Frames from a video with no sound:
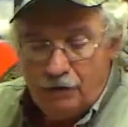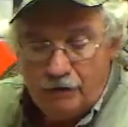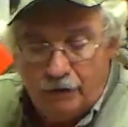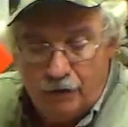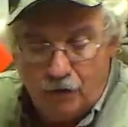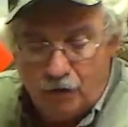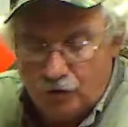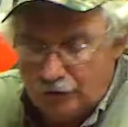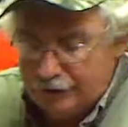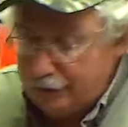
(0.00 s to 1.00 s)

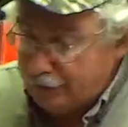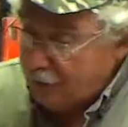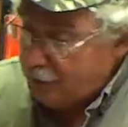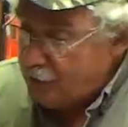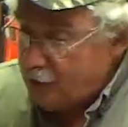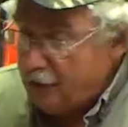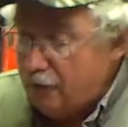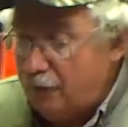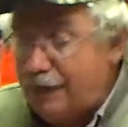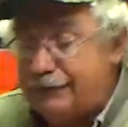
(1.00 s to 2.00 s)
Because it's steered like a
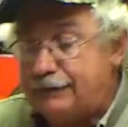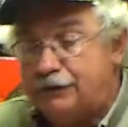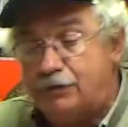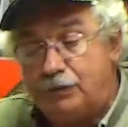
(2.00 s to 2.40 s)
bicycle,